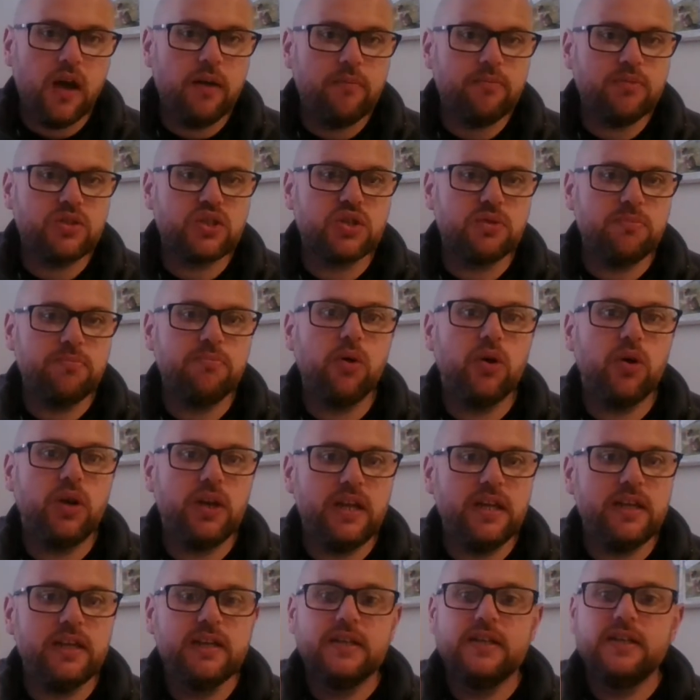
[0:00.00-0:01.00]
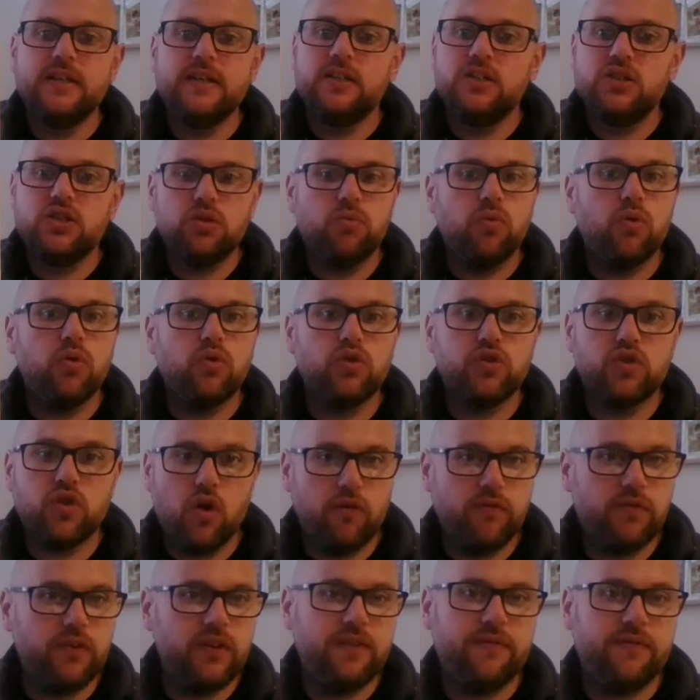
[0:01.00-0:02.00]
some money towards
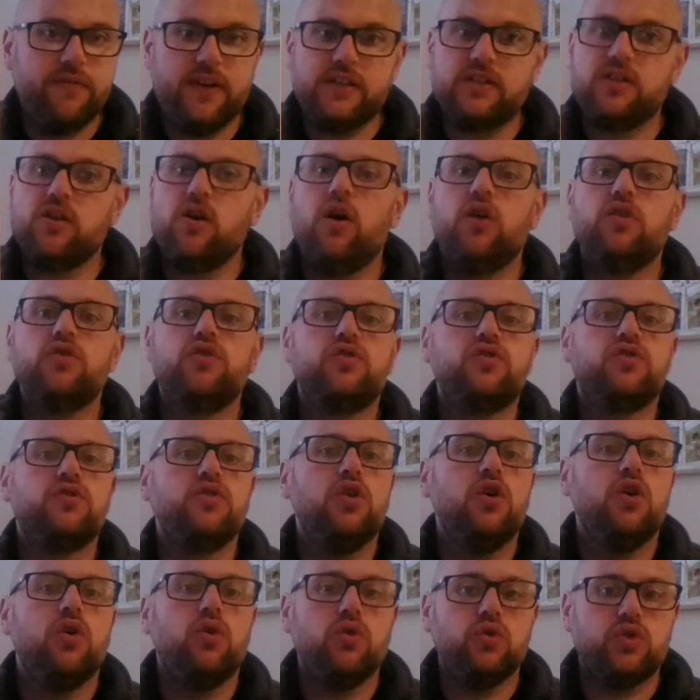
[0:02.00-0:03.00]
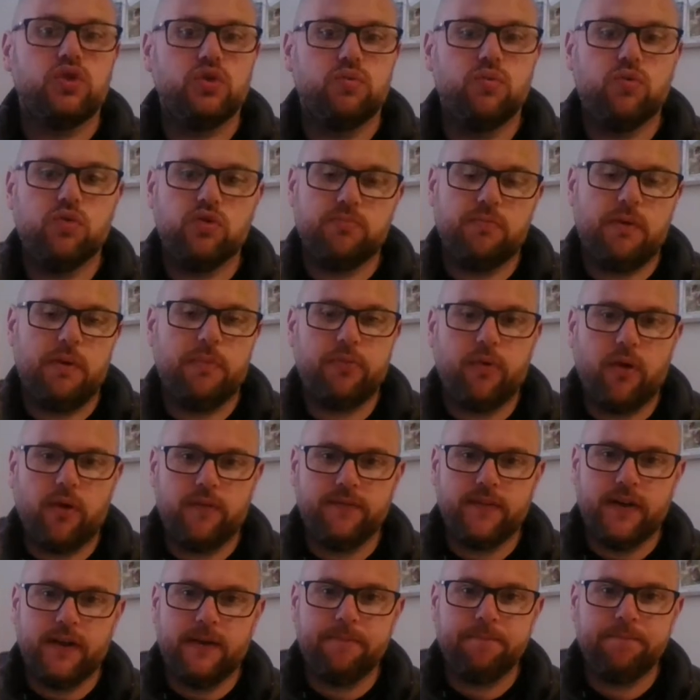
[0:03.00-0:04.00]
covering the fixed costs or towards my
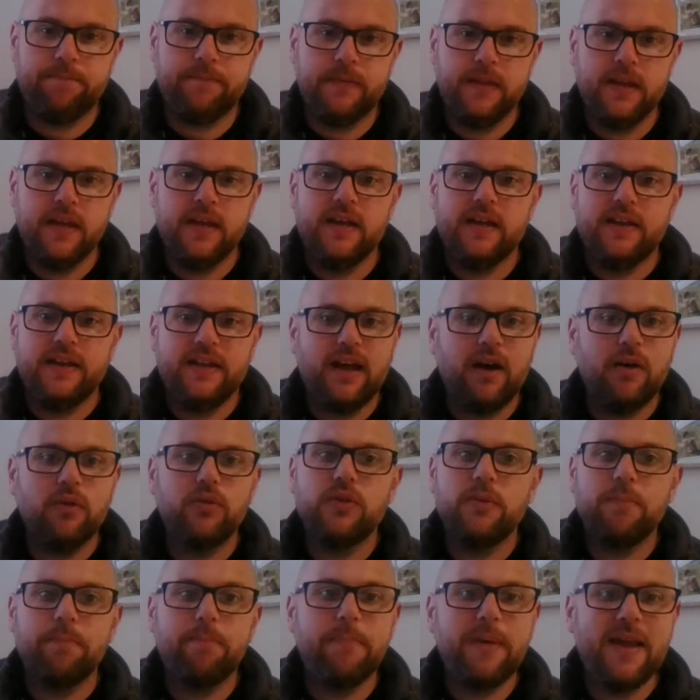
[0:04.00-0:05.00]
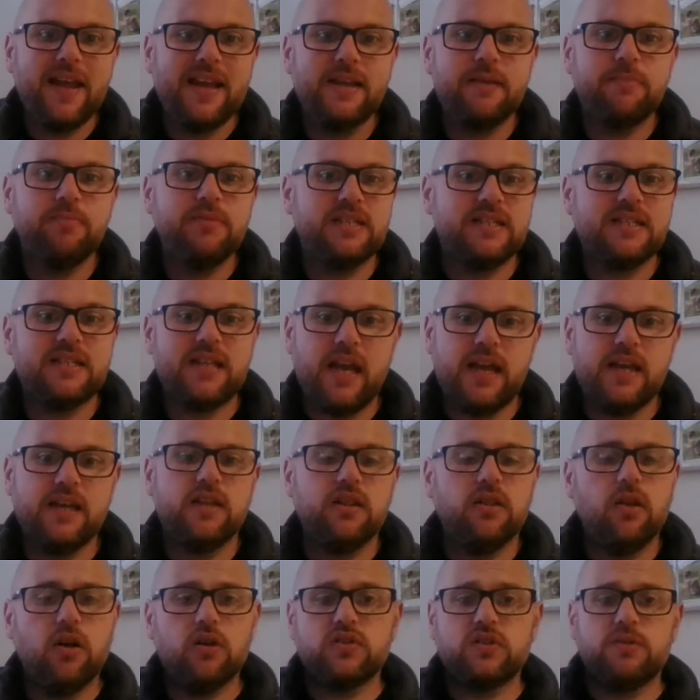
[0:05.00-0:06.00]
profit. Now, the big mistake
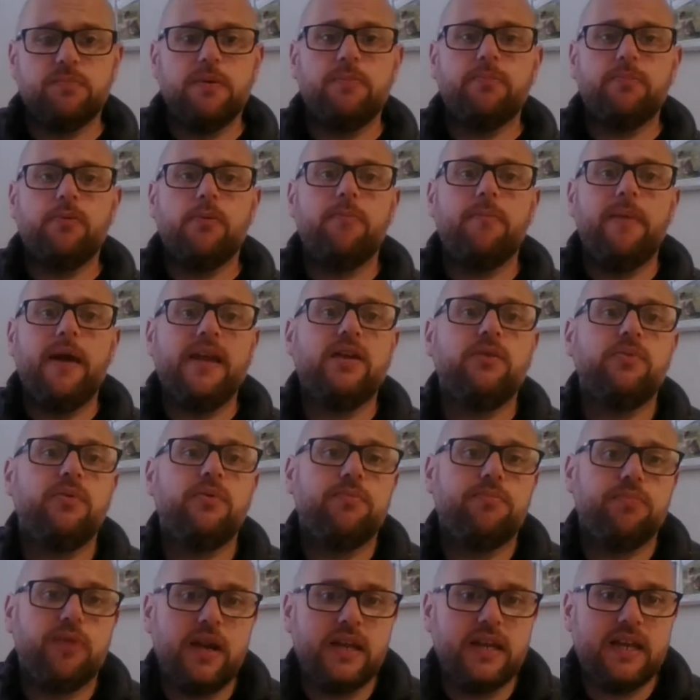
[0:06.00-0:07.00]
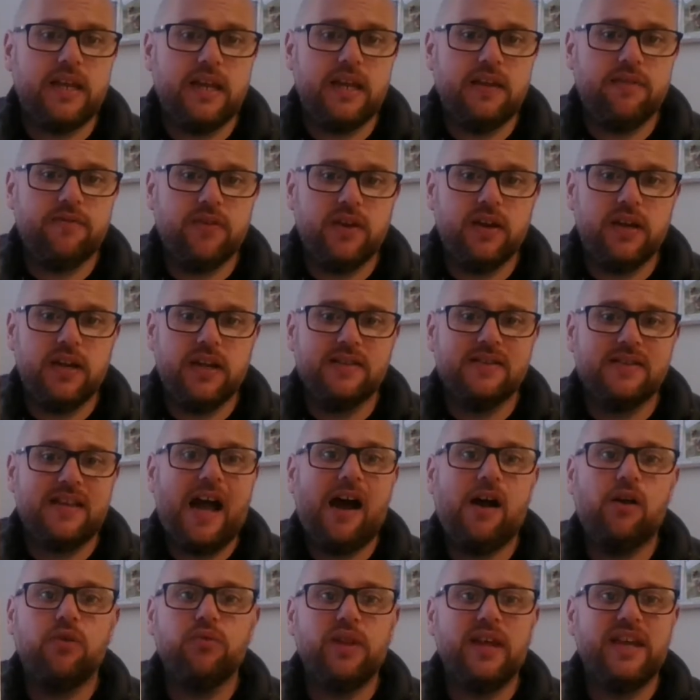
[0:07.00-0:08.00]
lots of people make with break even is
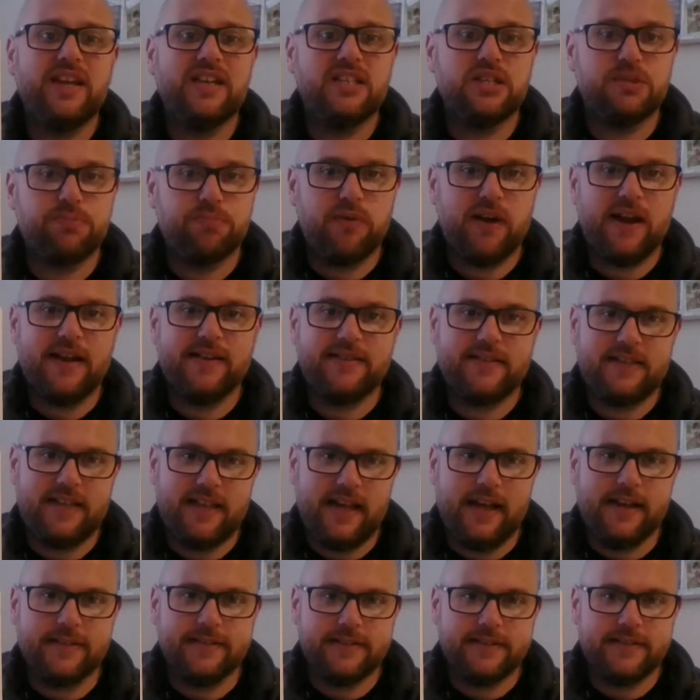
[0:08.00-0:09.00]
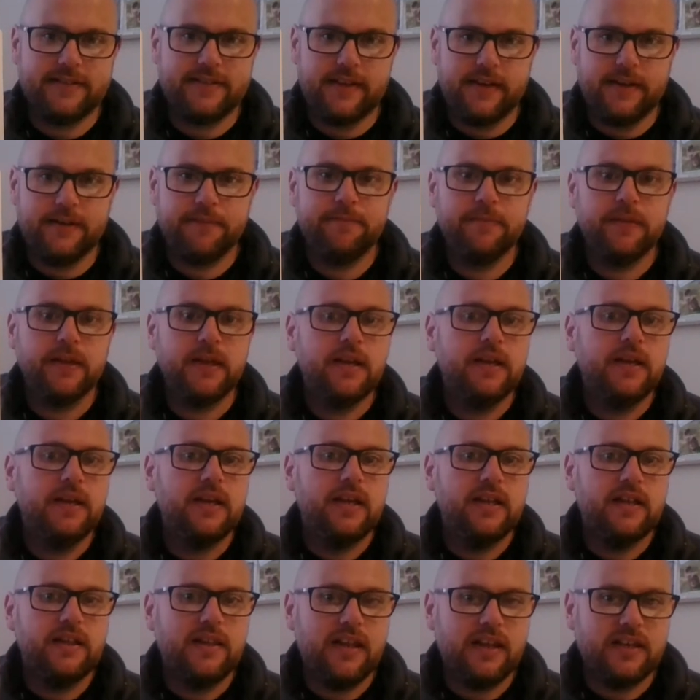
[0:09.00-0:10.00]
how they express the answer.
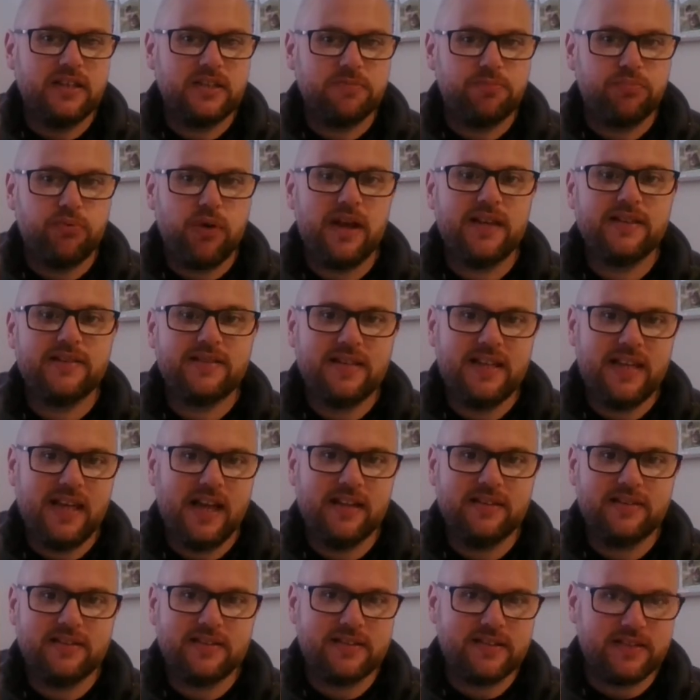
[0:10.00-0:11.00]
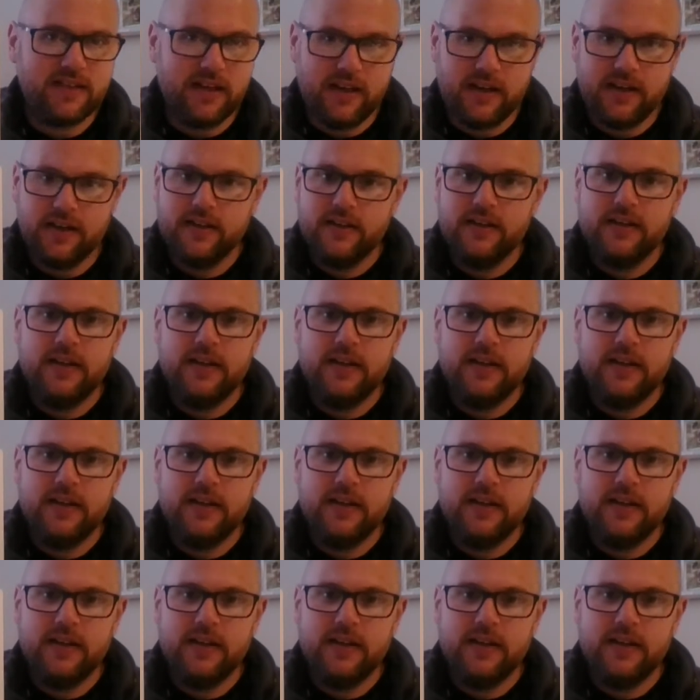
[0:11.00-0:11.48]
They express the answer